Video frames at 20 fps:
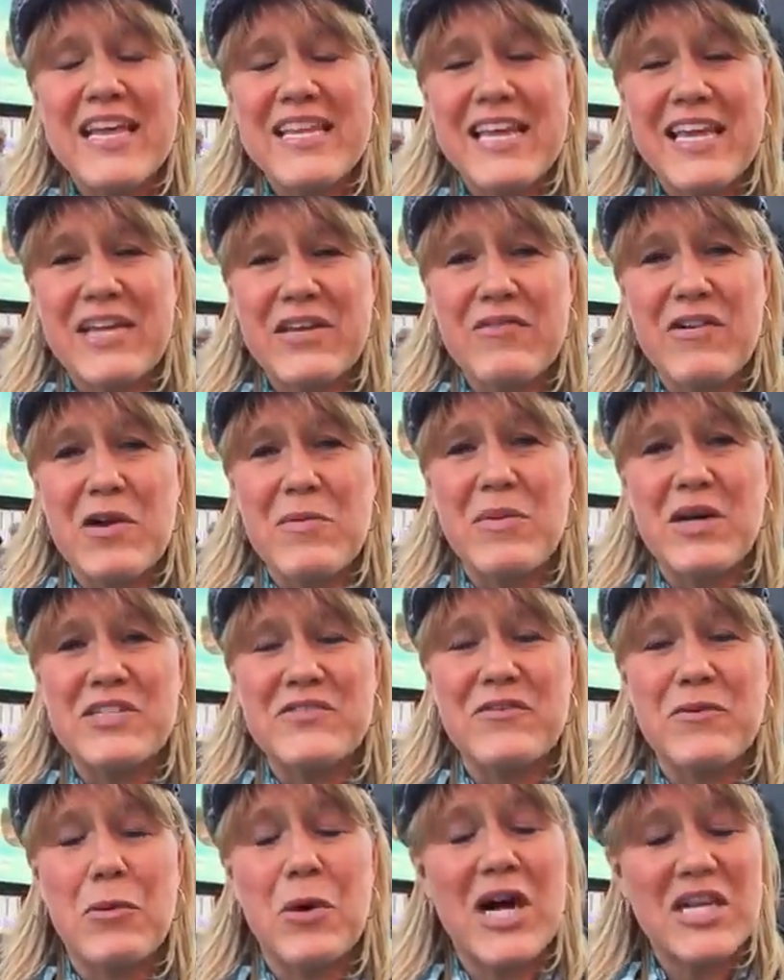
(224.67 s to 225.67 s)
Thank you very
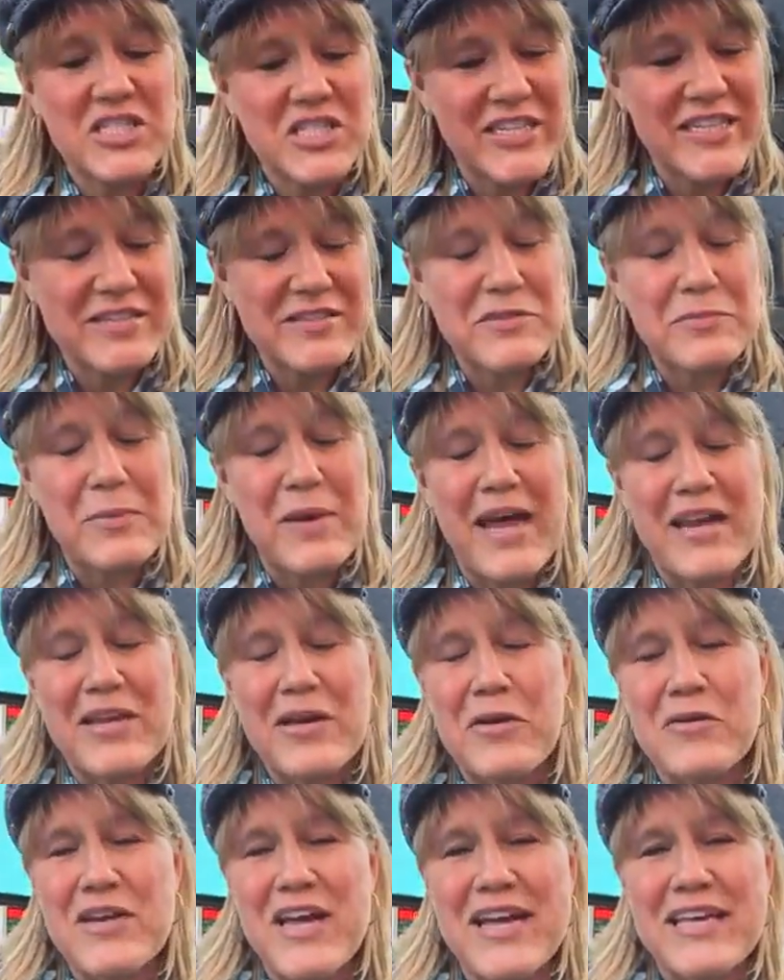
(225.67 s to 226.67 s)
much for watching. This is Patti
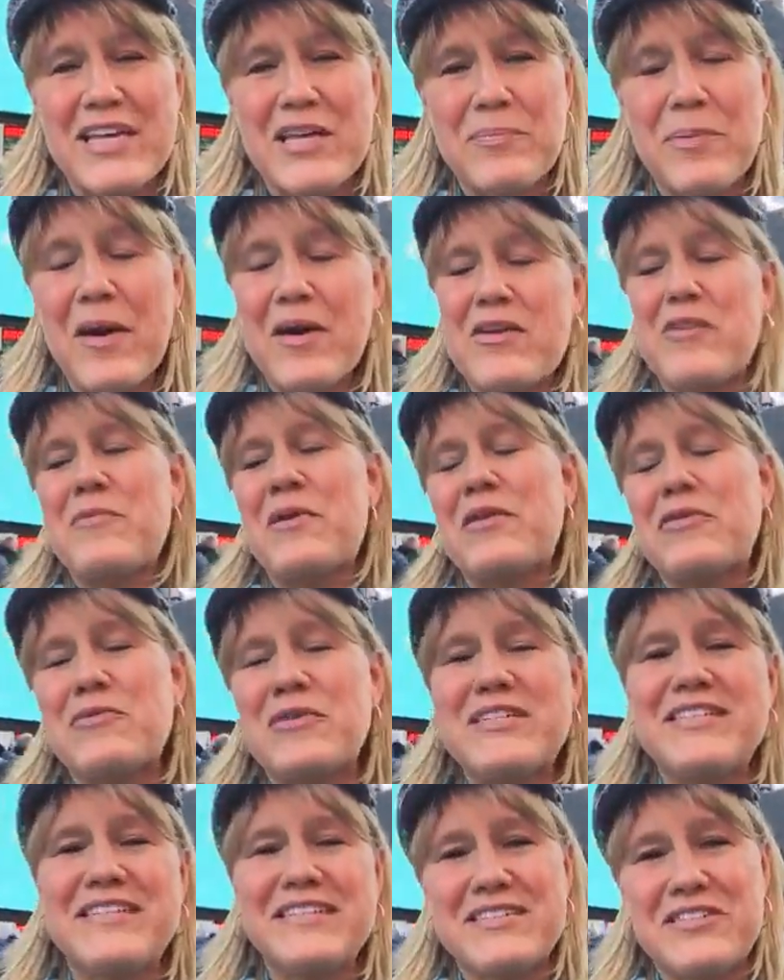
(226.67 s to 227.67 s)
Honacki, part of my
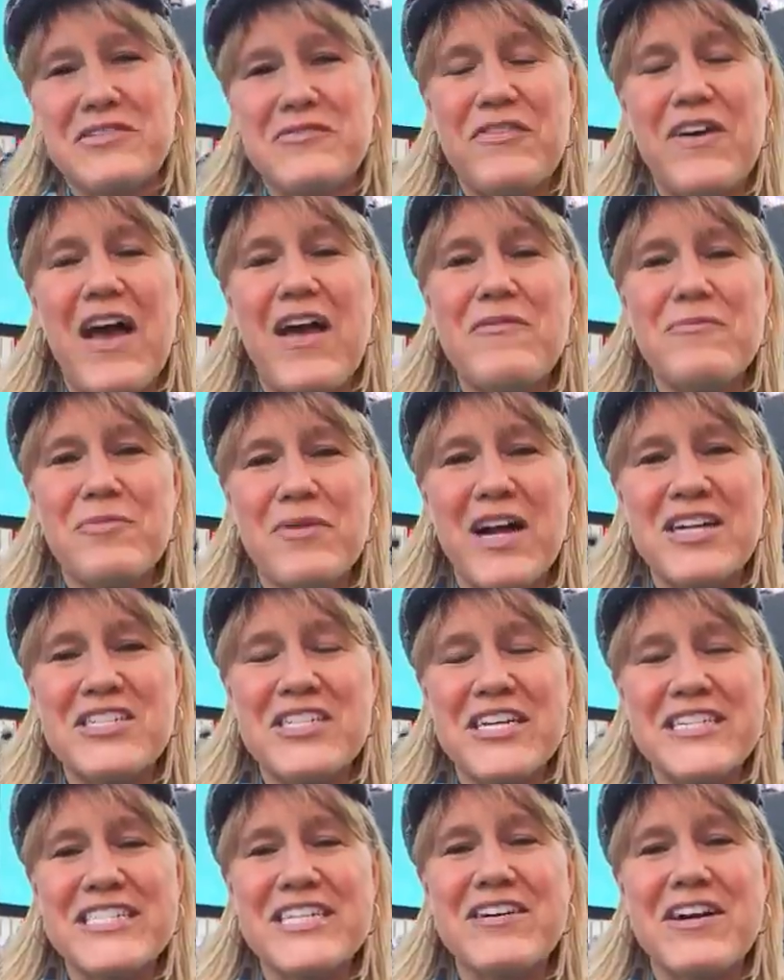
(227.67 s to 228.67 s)
365
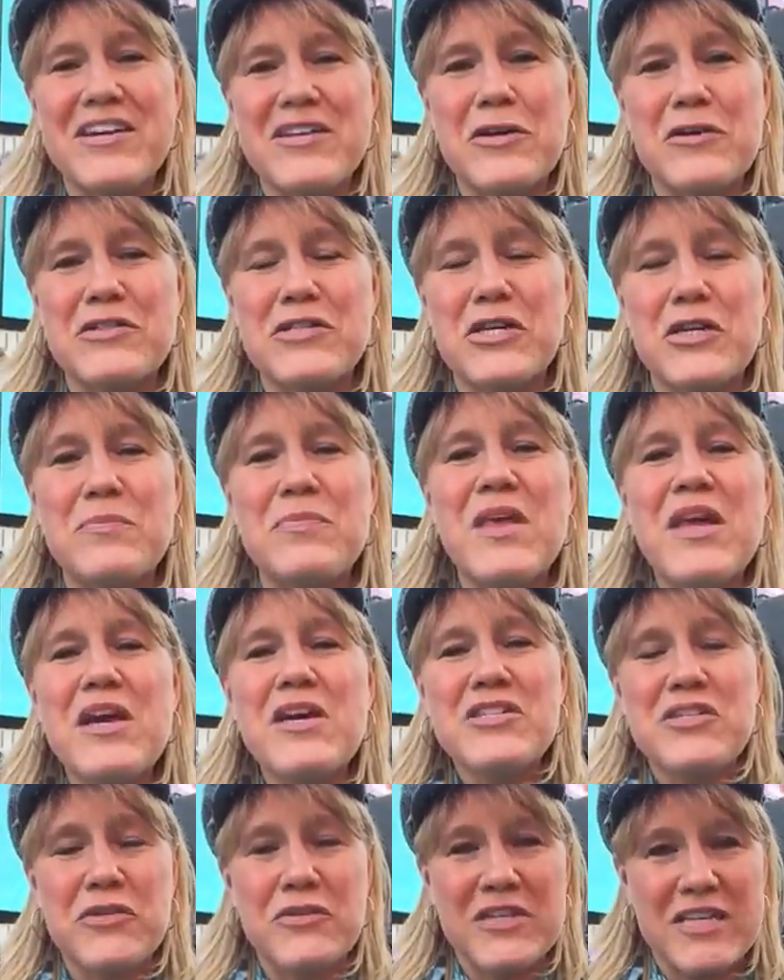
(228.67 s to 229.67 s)
project here on YouTube.
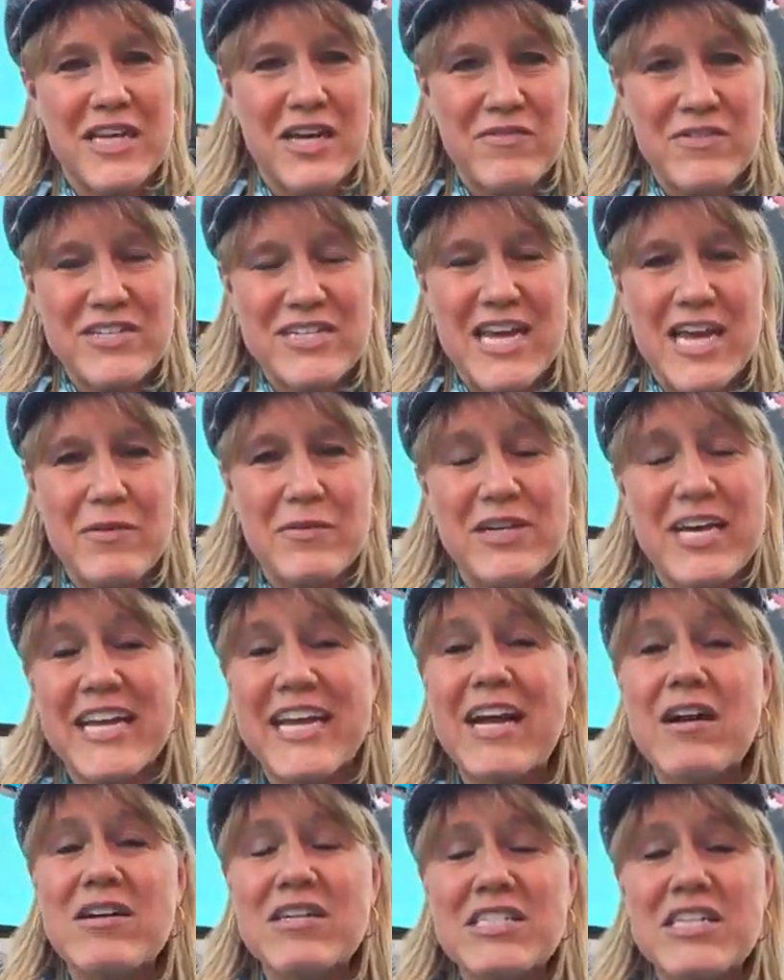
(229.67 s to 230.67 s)
Tune in every day when I
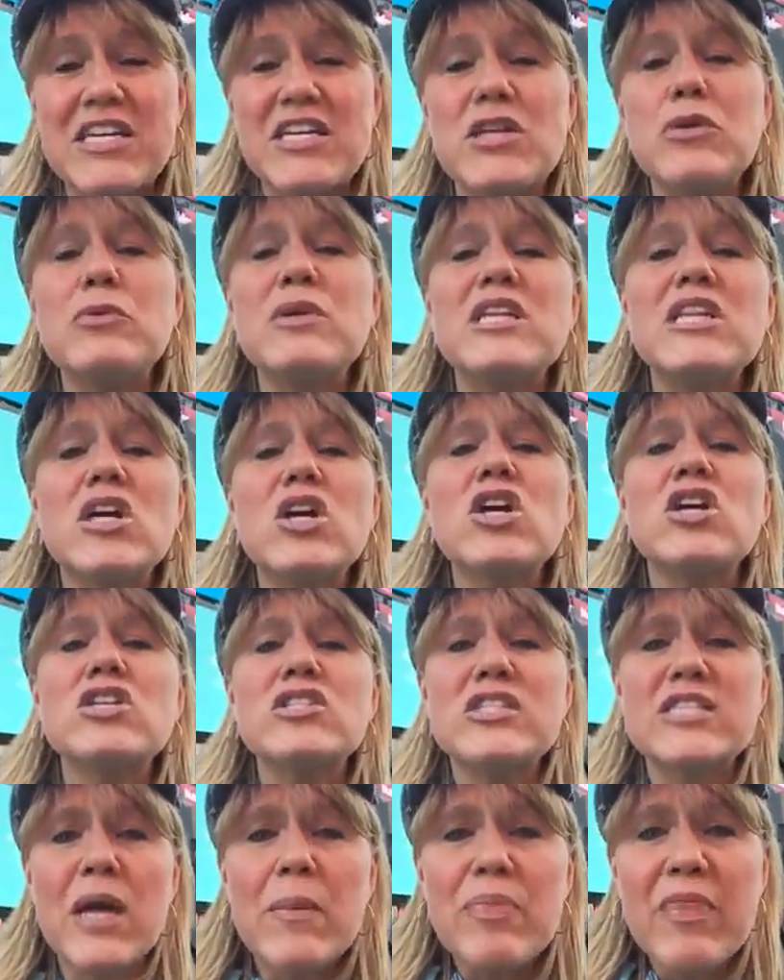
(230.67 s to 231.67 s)
guarantee you will
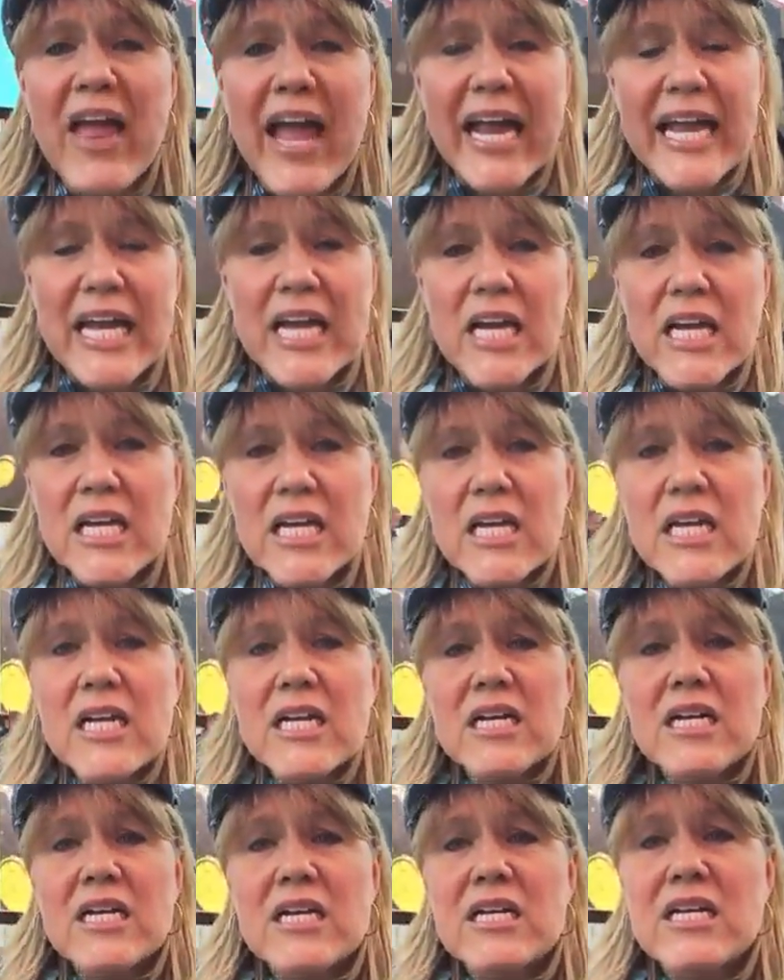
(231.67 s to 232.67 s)
learn something,
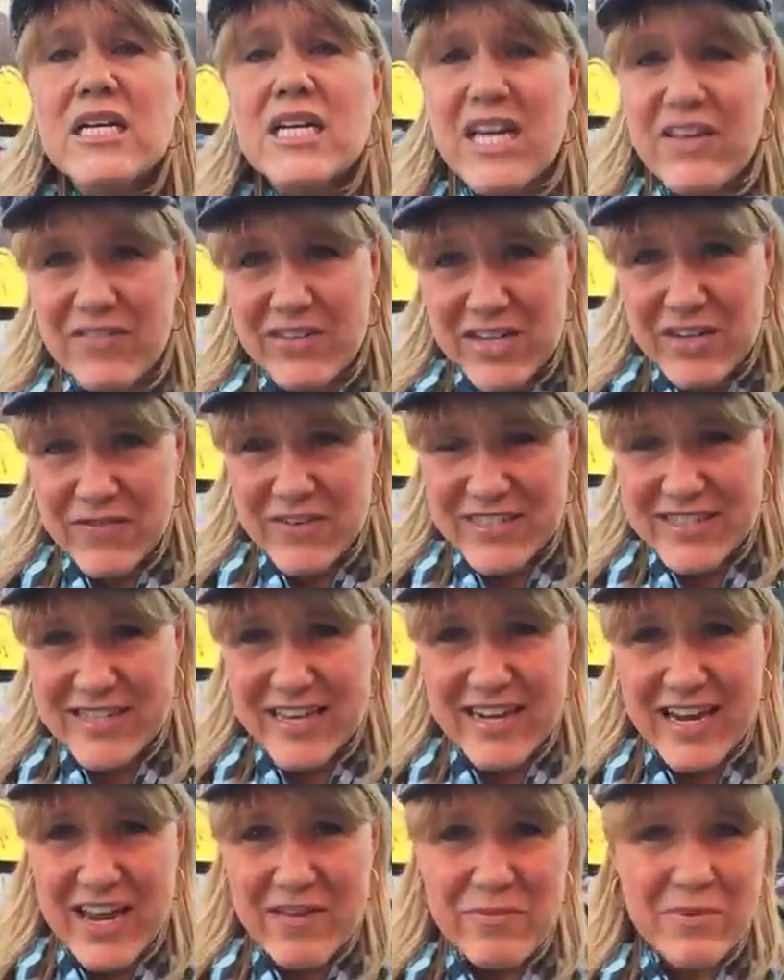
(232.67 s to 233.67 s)
even if it's
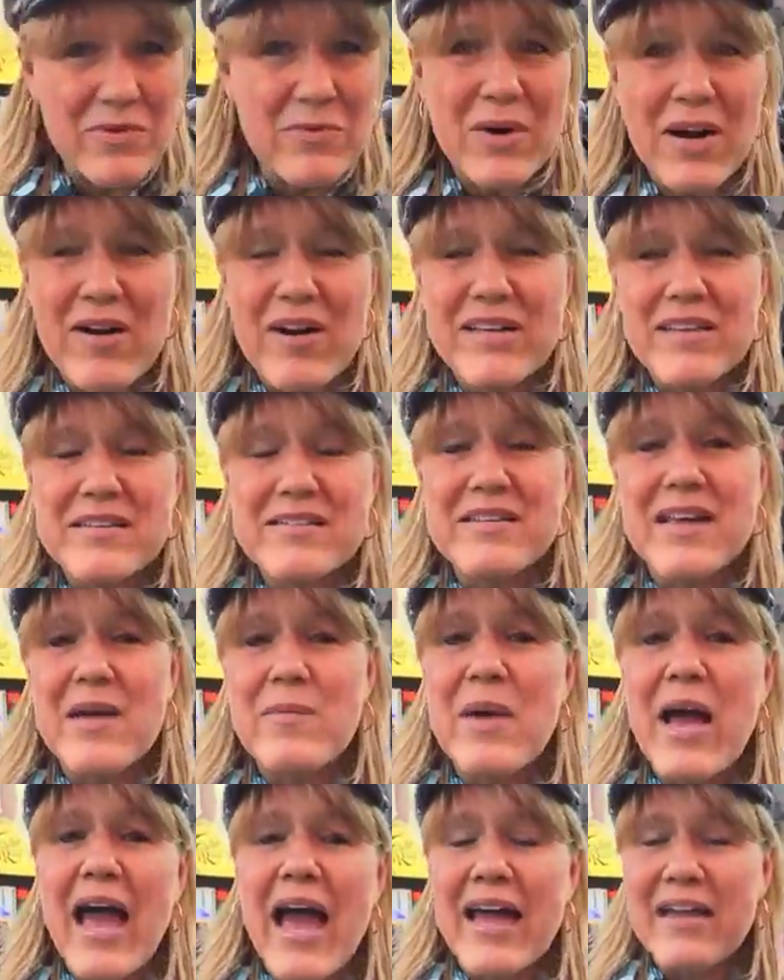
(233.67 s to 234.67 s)
that I've been wearing the
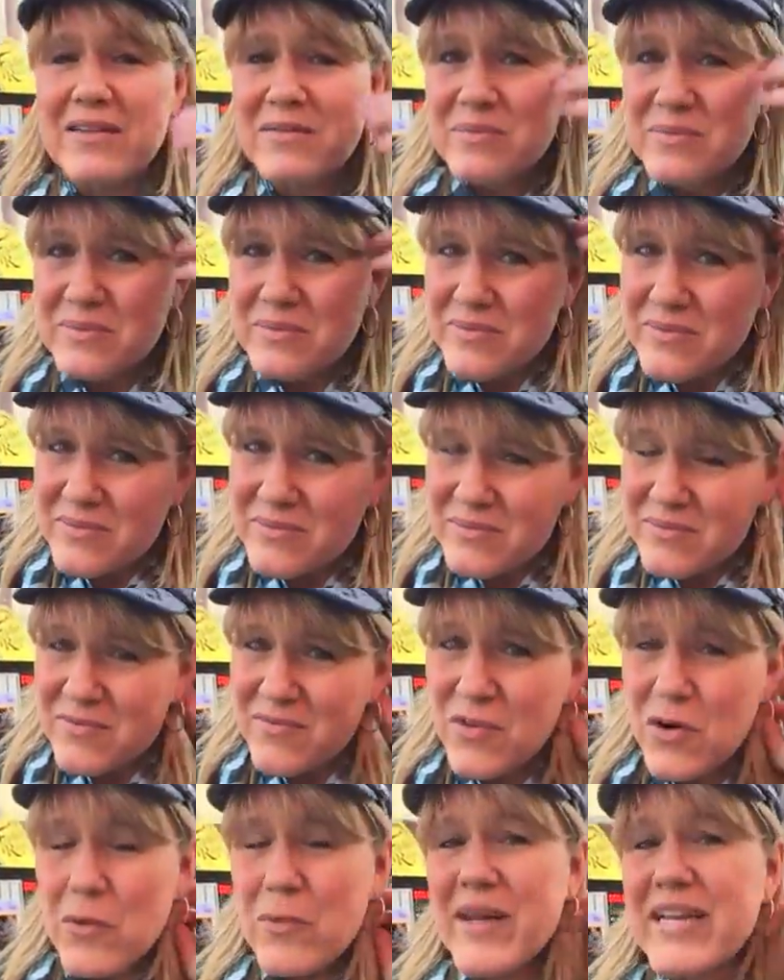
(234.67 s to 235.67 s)
same hat
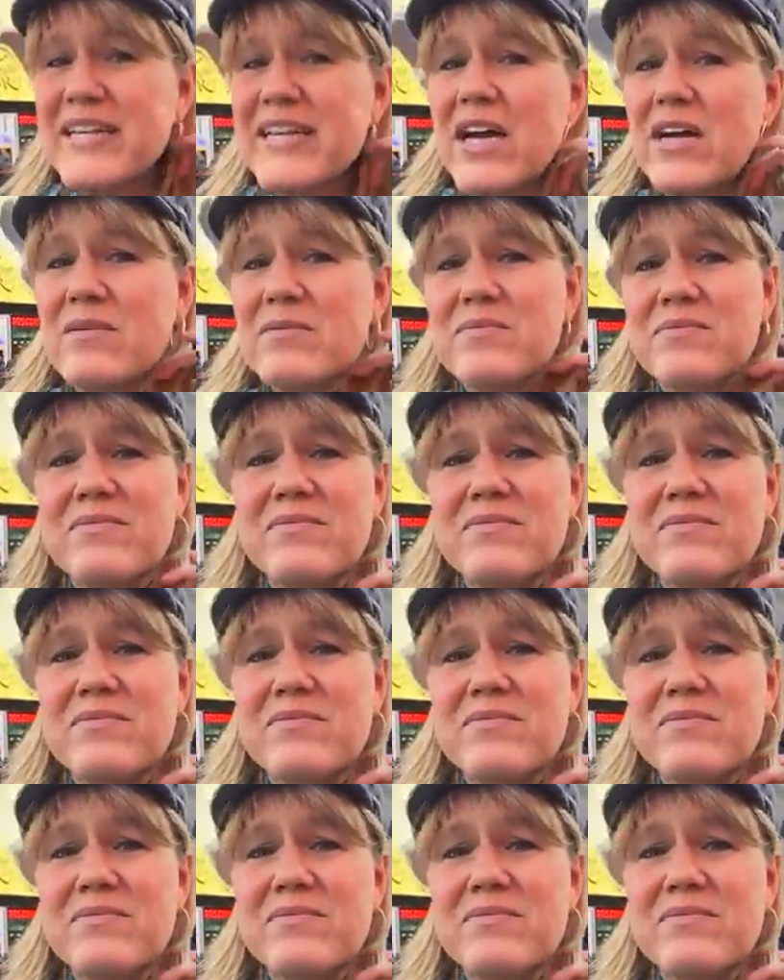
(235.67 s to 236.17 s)
for a week now.